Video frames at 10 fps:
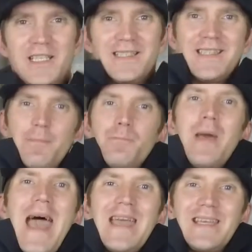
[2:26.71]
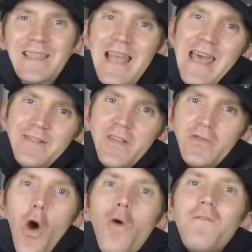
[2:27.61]
Just sit back and let the
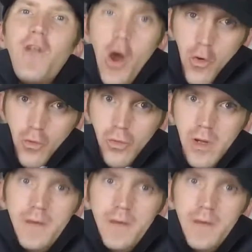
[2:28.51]
dough flow.